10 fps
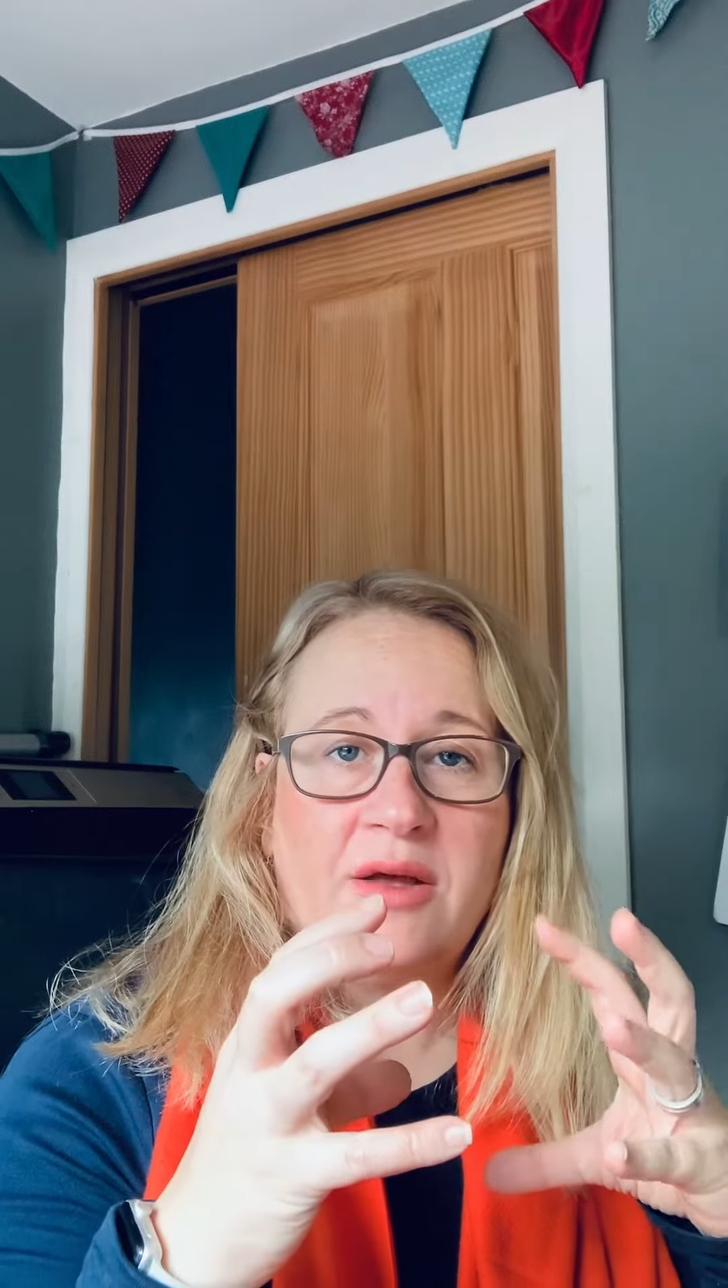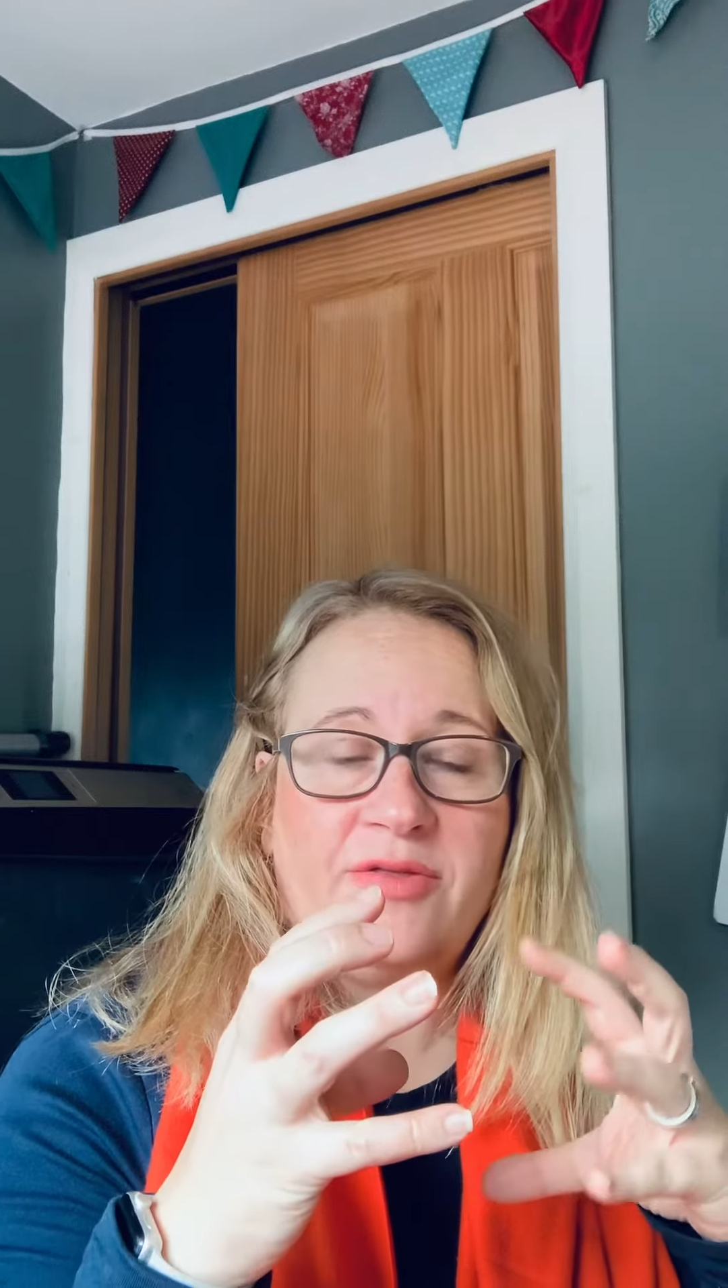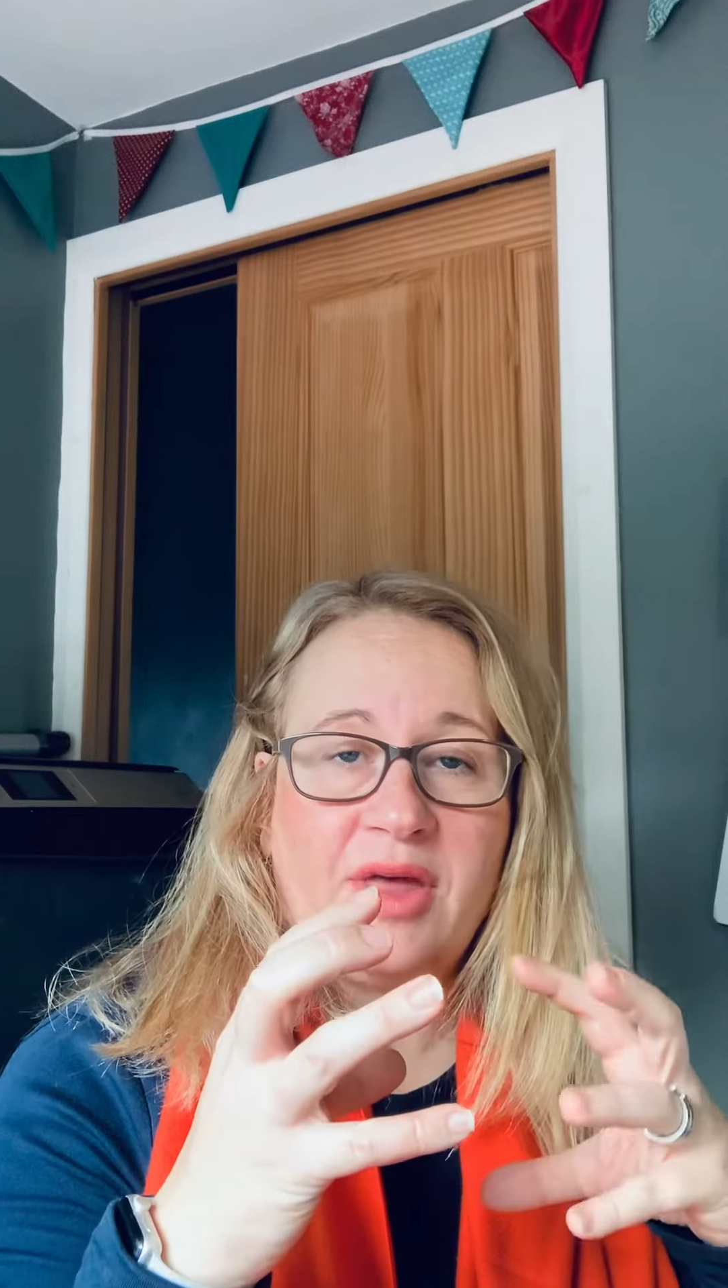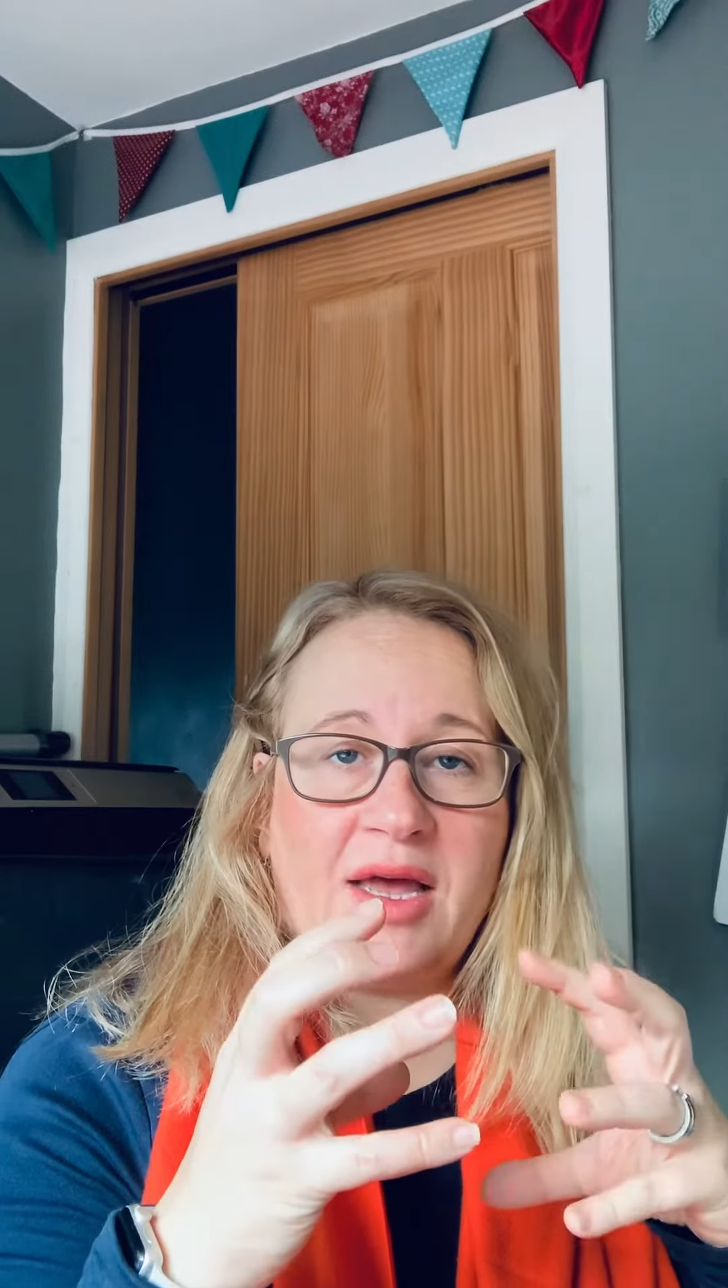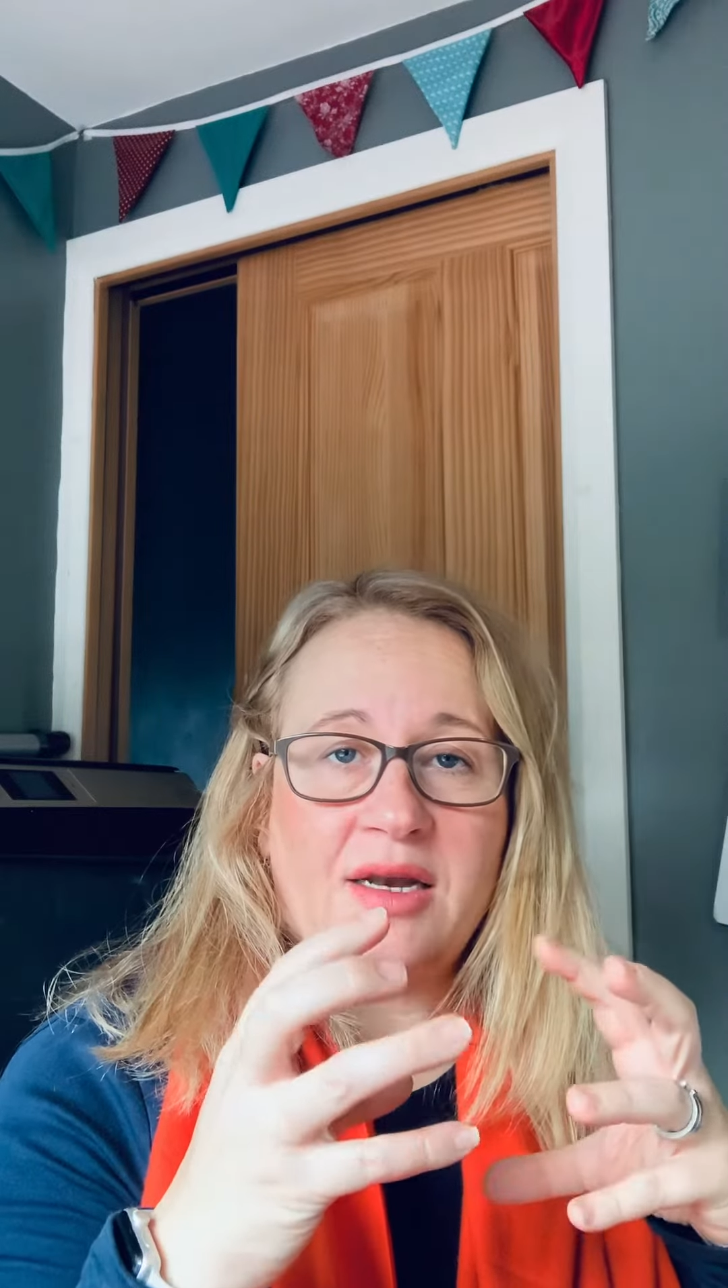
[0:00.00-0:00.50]

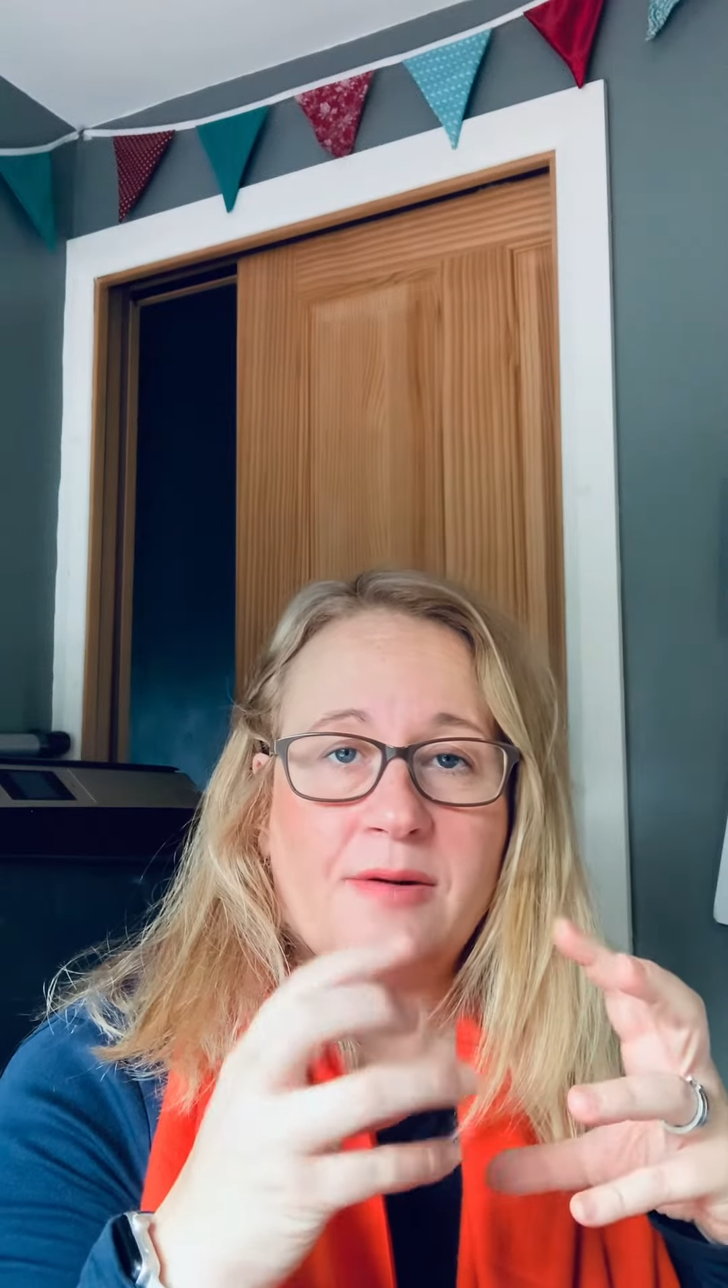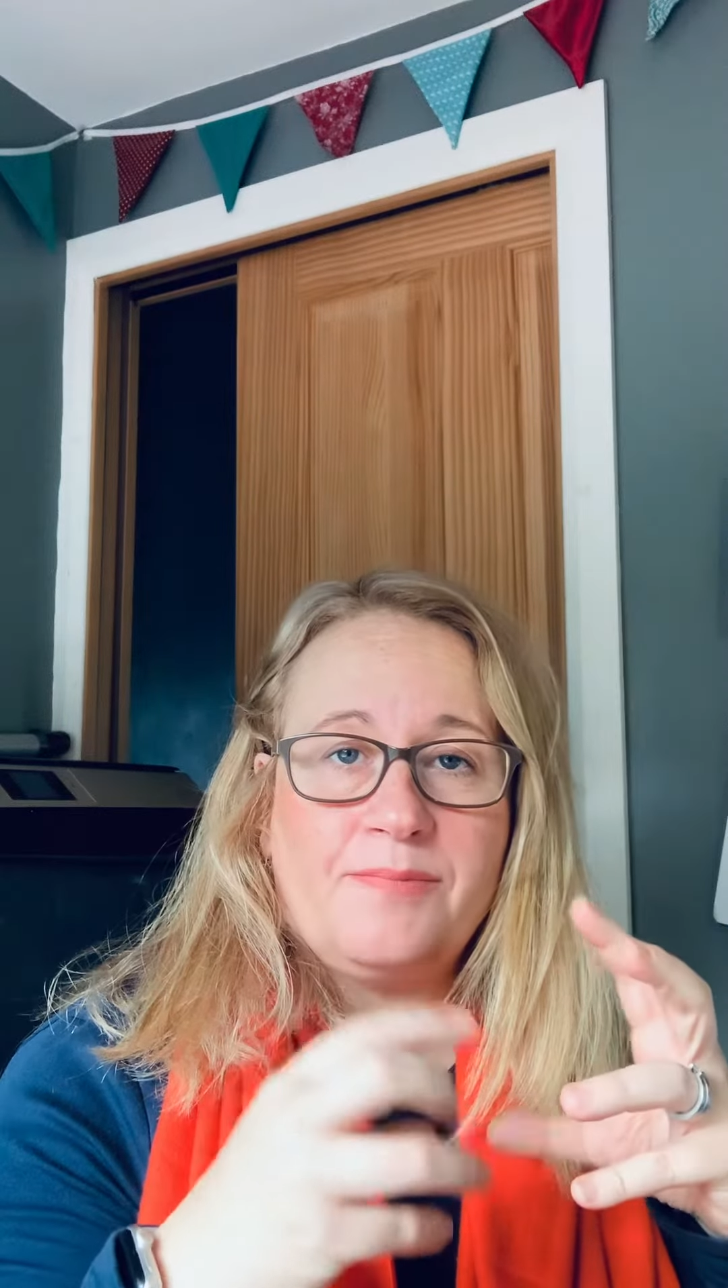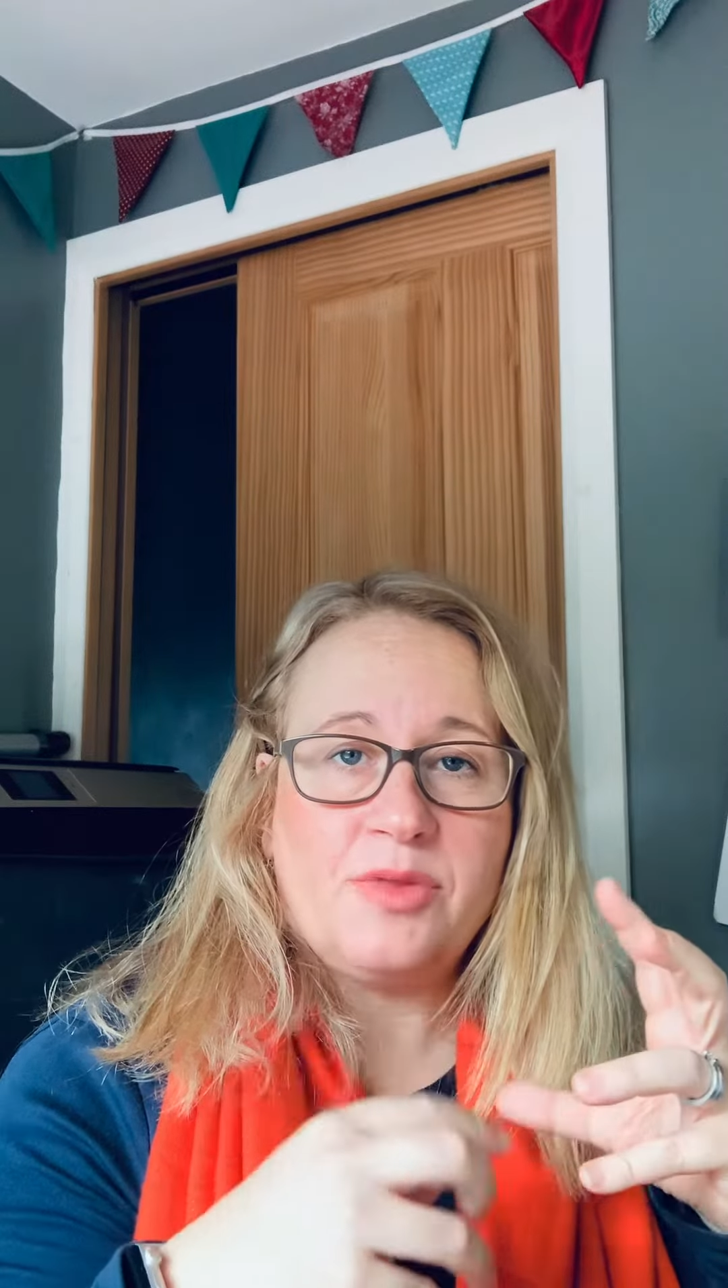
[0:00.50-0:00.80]
then